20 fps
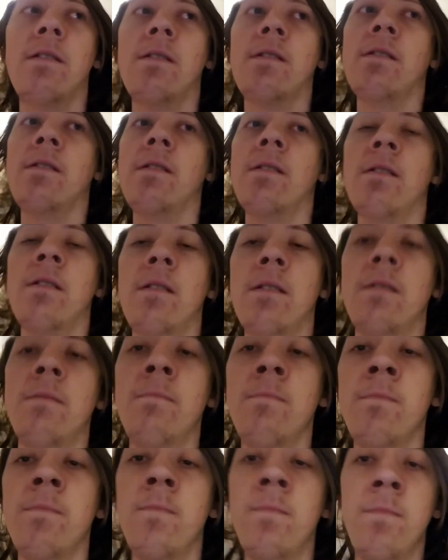um,
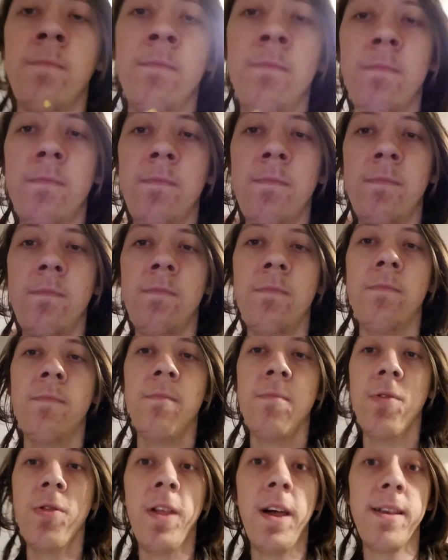
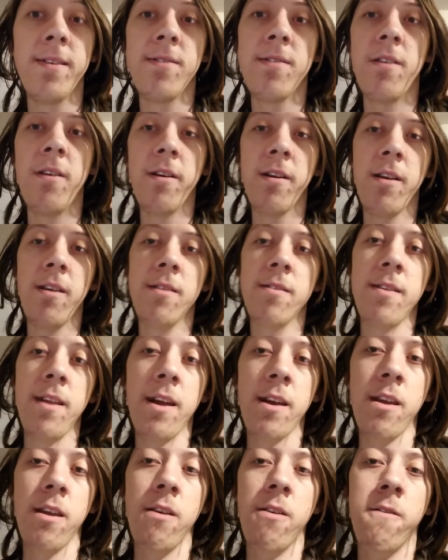less
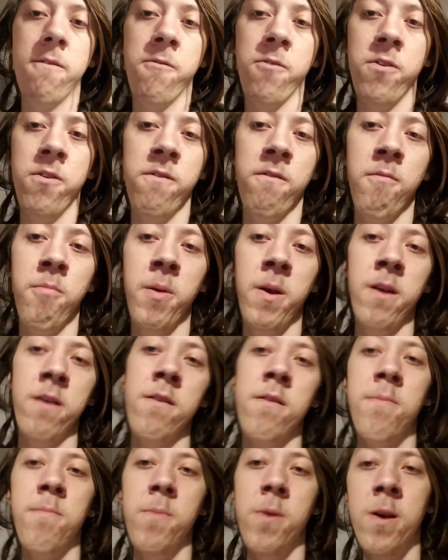stacking off of overpairs,
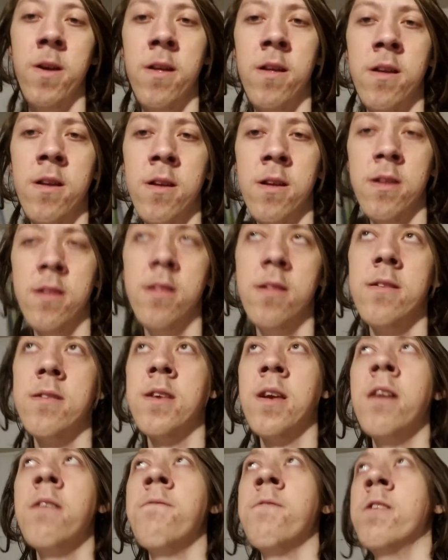but it's
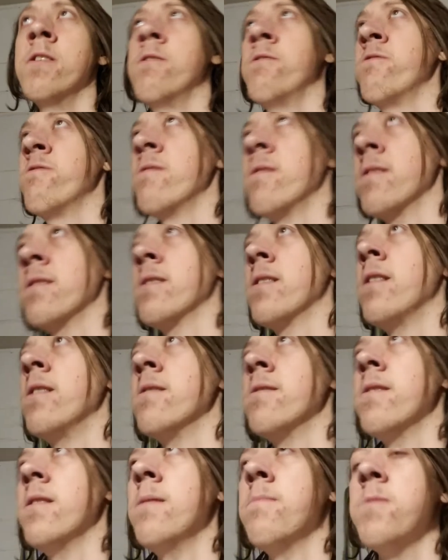kind of an interesting
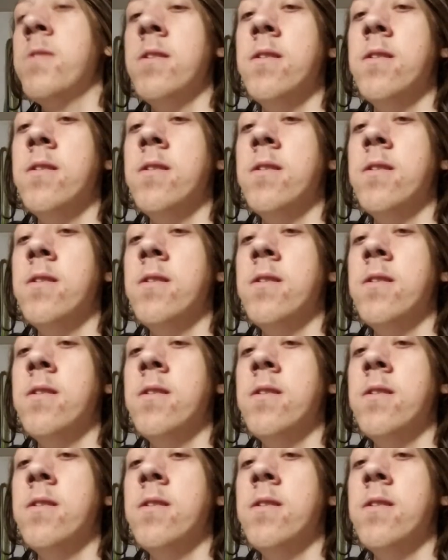concept.